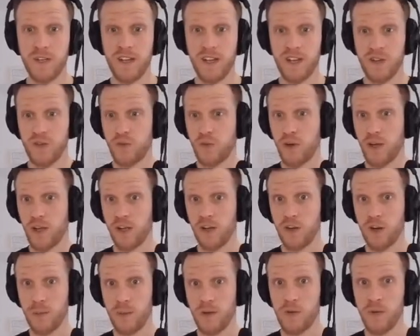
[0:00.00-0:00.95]
file
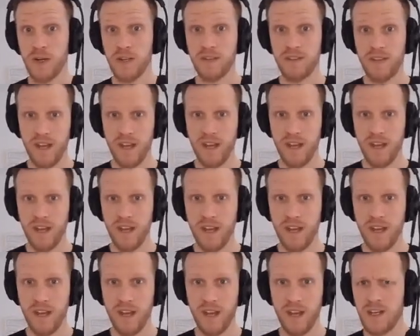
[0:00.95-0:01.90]
copyright text.
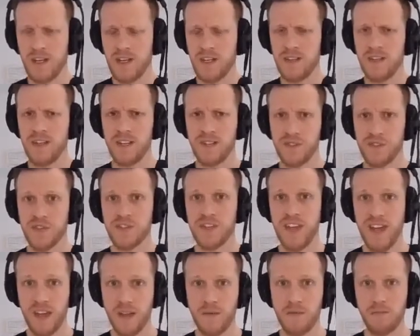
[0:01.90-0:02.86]
That's a
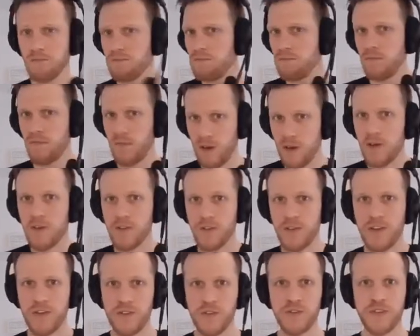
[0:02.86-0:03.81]
tag, also
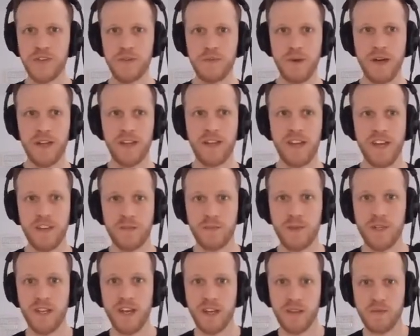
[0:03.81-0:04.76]
as you see by the
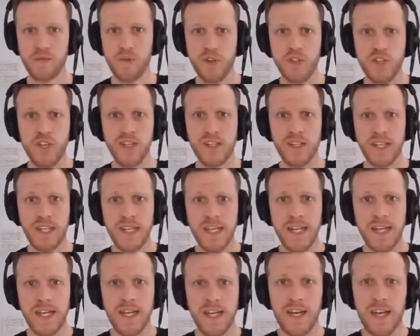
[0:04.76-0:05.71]
SPDX project.
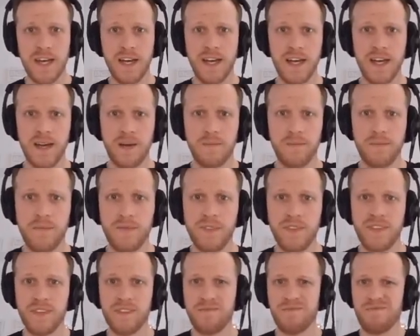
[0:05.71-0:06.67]
Um,
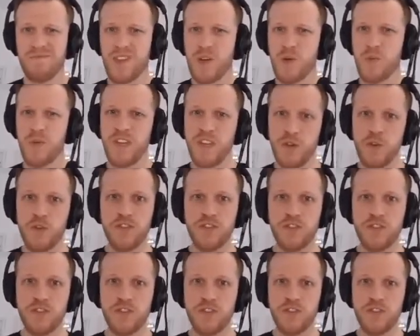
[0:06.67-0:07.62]
we use
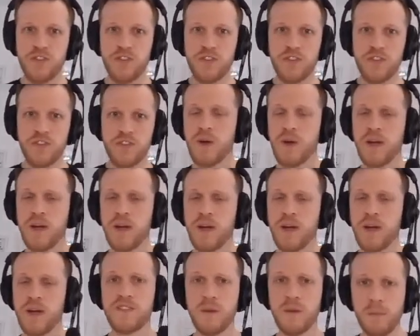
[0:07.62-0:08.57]
this because it's quite
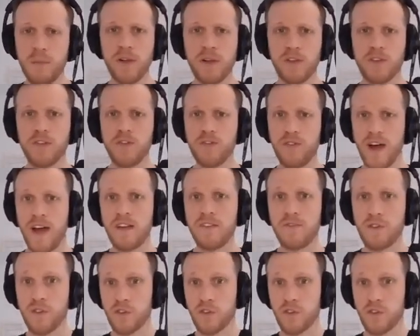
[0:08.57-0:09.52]
simple to find
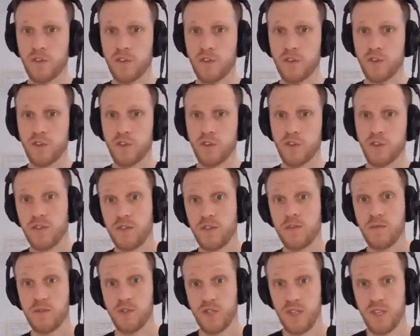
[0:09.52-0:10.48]
for tools, but also for
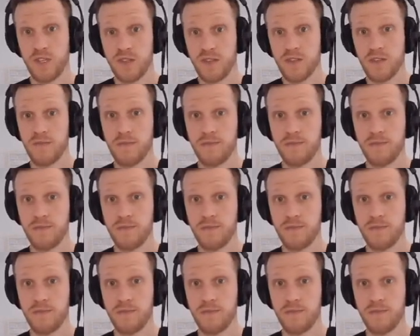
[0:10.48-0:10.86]
machines.